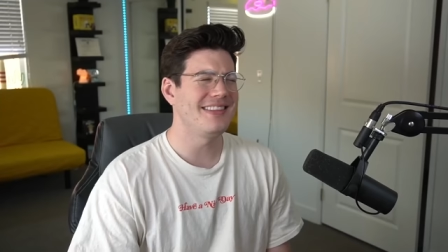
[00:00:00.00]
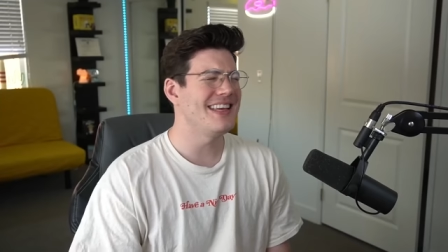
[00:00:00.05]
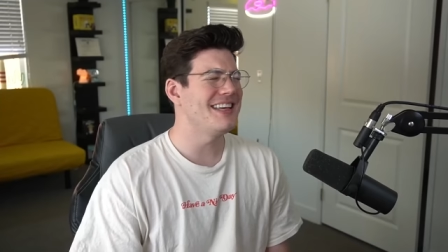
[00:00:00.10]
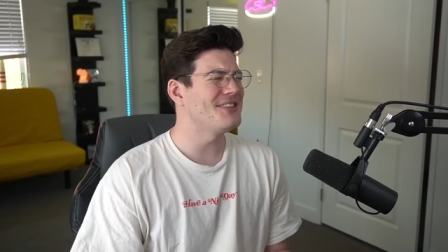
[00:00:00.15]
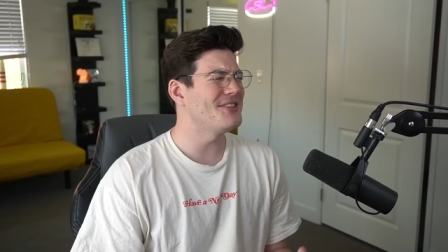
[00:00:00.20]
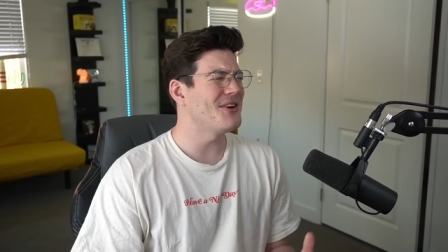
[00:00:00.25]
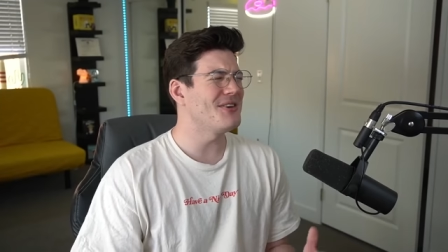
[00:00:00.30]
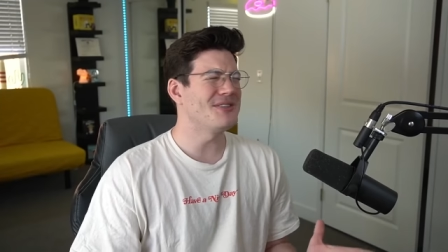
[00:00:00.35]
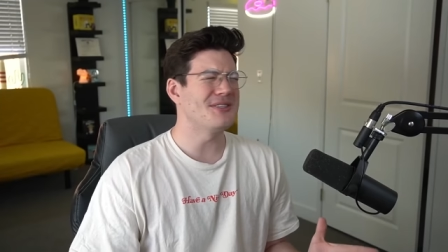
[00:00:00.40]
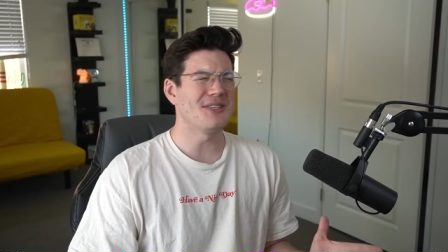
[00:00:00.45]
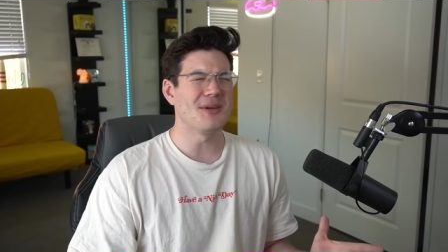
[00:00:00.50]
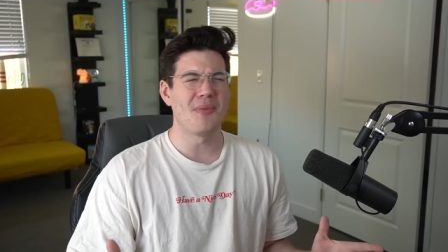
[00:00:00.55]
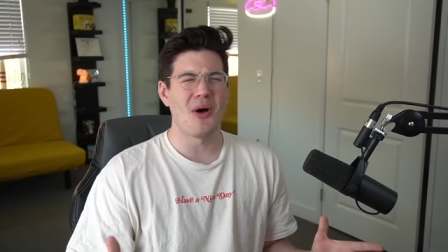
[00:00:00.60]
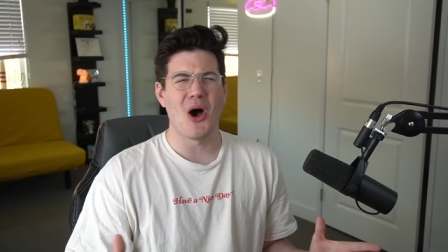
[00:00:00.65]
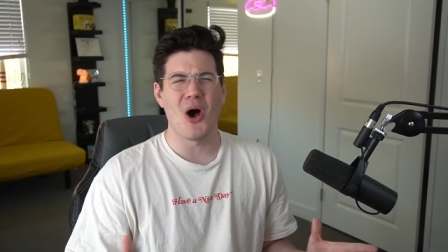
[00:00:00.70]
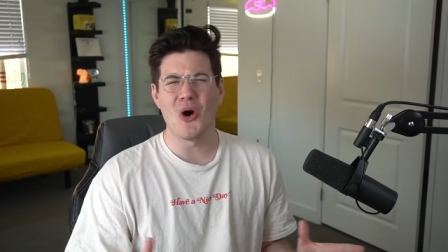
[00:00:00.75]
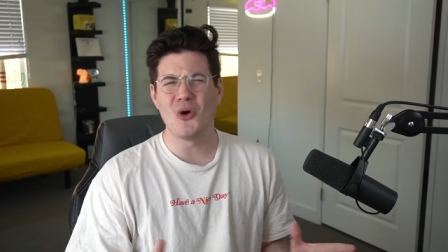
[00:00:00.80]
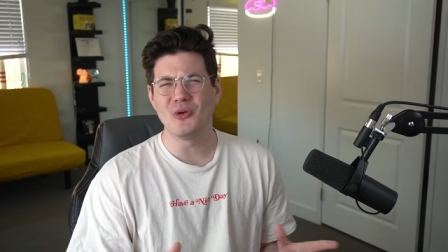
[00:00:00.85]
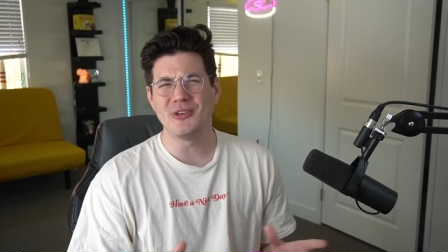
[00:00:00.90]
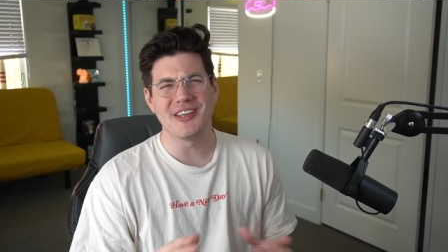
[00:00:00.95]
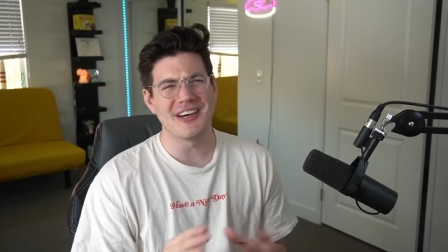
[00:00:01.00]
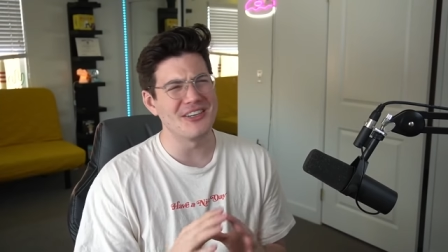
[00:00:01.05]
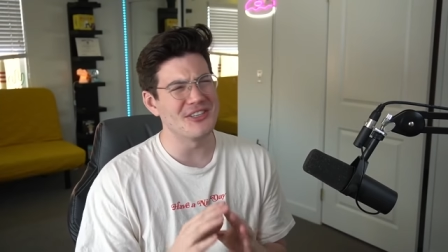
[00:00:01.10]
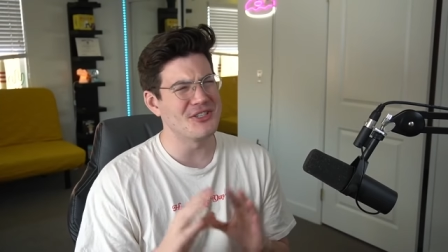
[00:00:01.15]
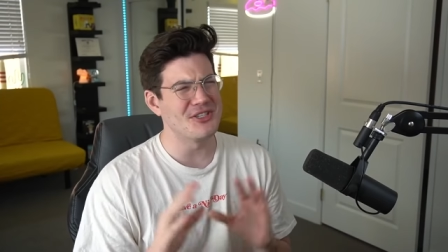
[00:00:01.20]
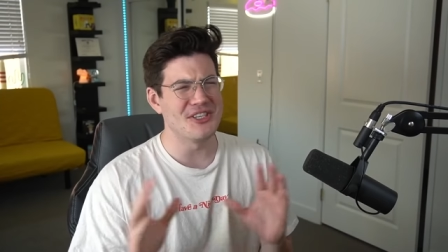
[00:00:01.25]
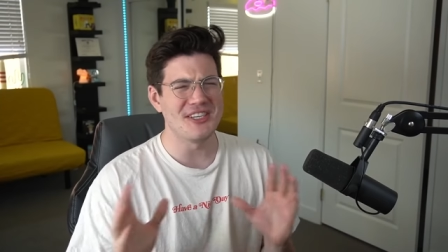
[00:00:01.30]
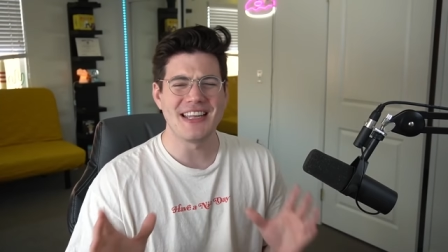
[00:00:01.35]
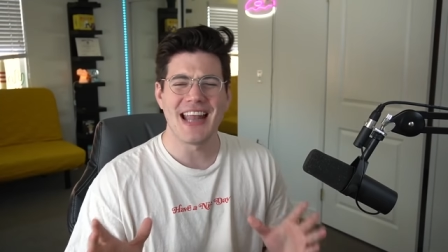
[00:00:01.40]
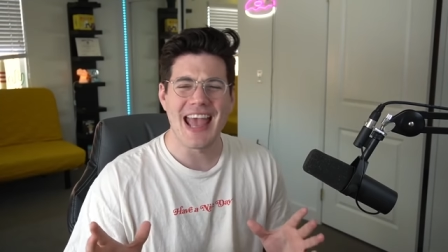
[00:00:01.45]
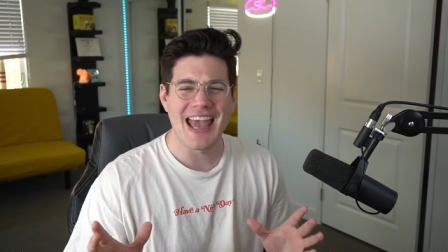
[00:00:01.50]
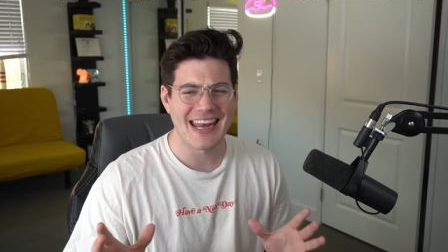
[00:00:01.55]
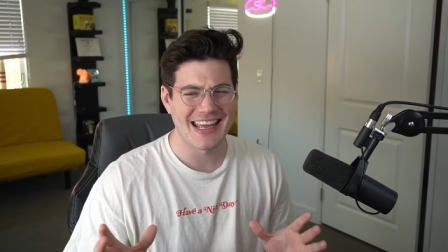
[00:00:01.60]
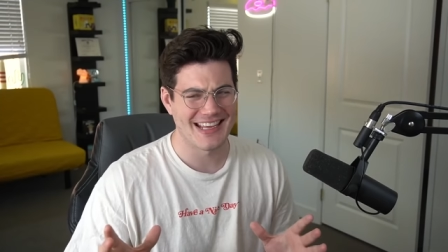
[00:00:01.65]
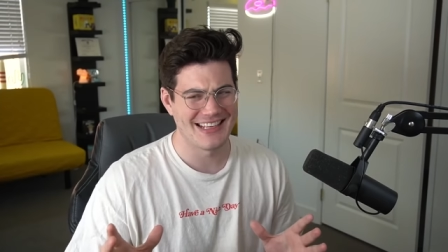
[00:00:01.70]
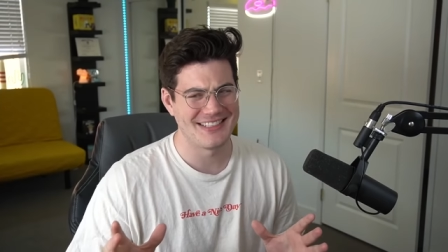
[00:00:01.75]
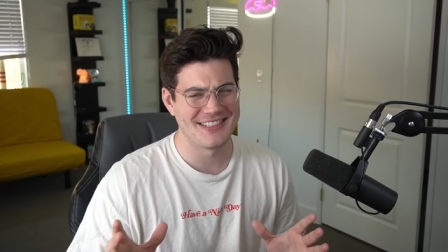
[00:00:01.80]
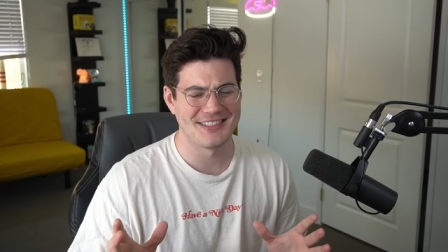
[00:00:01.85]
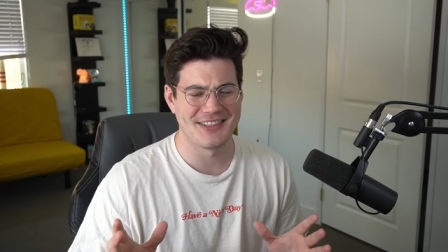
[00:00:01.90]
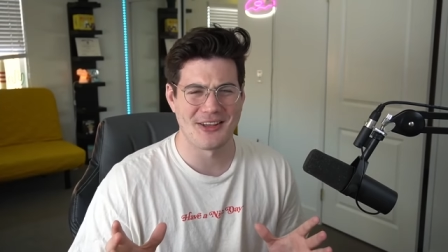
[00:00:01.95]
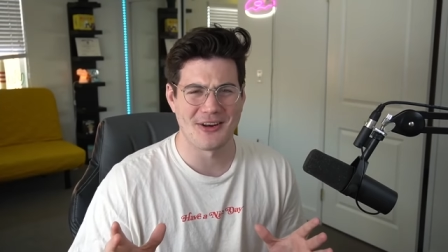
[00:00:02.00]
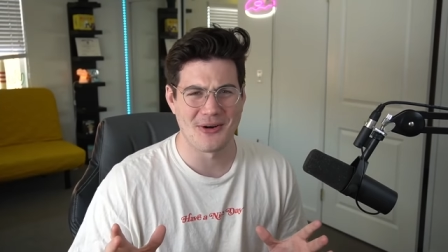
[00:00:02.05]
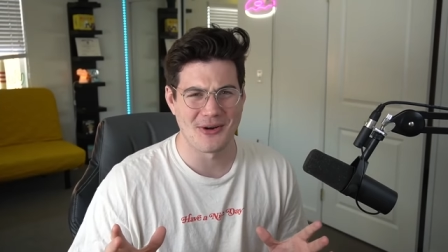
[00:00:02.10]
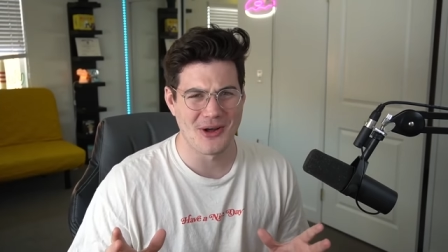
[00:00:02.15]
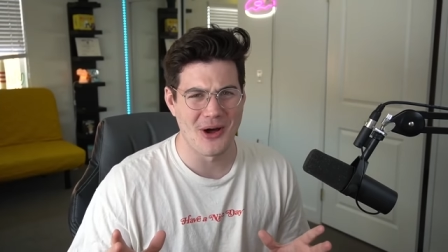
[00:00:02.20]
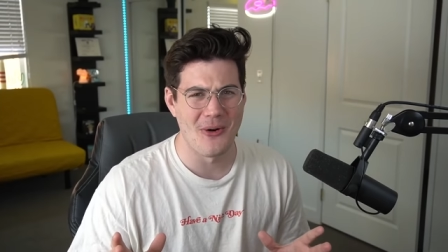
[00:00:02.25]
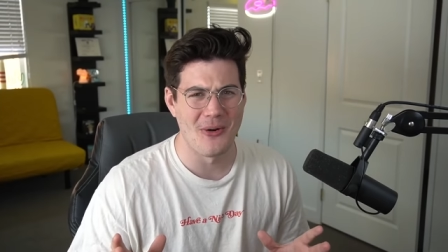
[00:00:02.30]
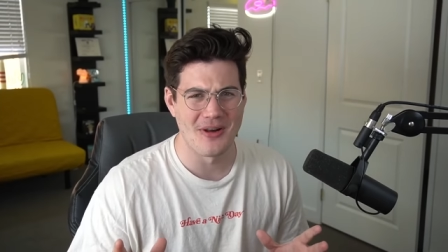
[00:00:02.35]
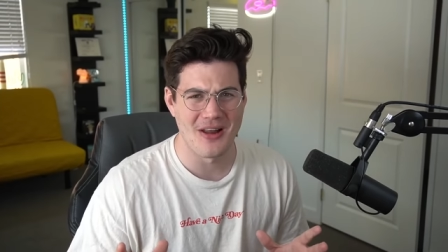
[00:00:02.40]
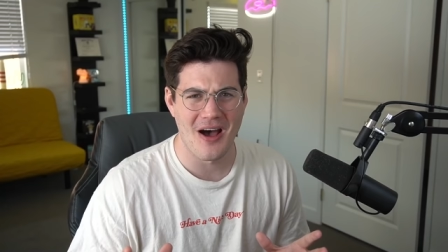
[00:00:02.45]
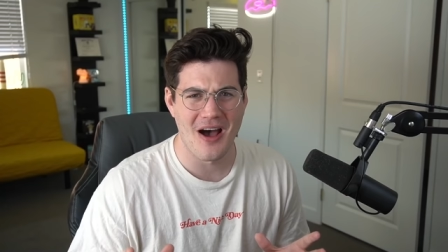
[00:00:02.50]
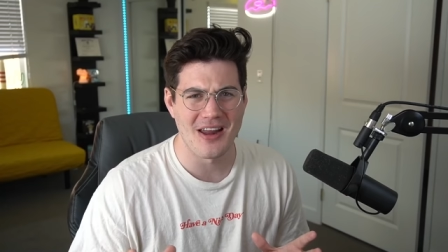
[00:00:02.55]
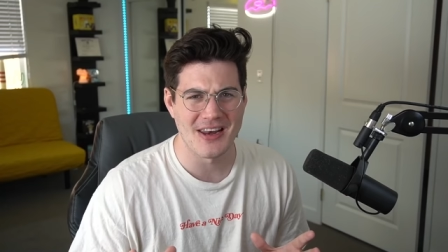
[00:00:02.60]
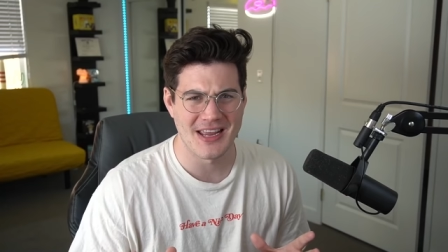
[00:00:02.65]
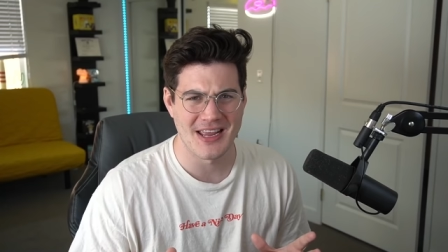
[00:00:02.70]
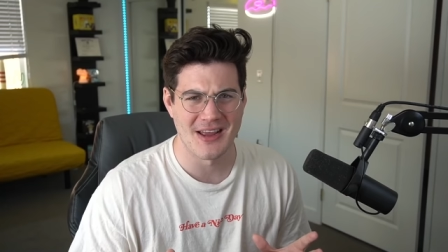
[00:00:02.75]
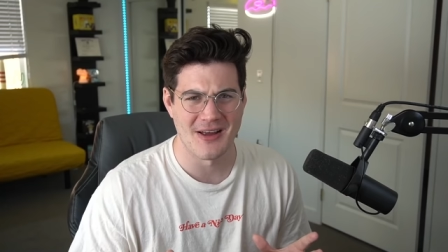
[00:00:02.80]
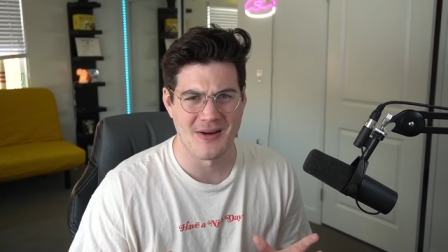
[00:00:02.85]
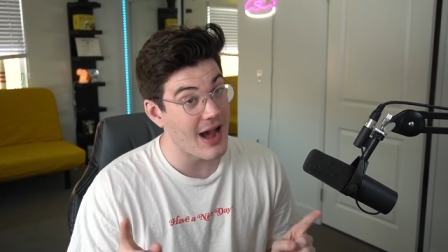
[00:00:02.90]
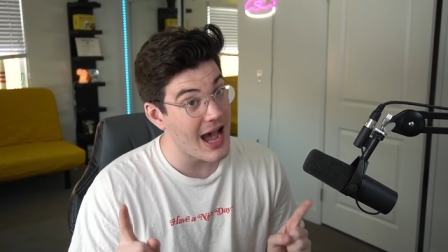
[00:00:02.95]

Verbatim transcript: These aren't some ho-dunk shenanigans that are going on here.